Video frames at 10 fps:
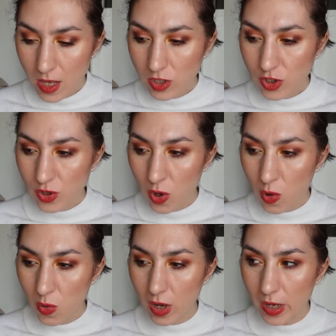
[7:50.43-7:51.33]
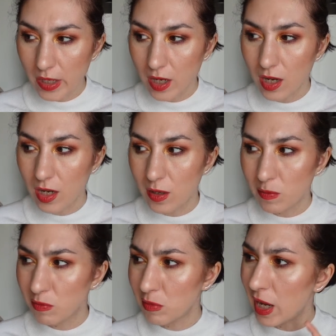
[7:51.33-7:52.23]
so
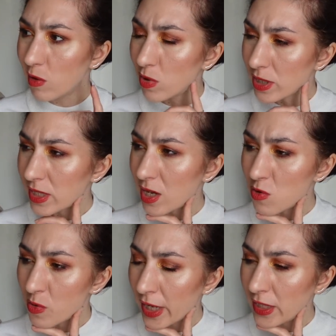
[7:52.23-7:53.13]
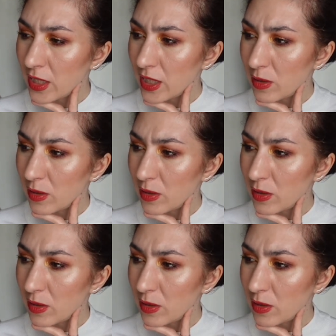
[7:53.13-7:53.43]
um, I want to say already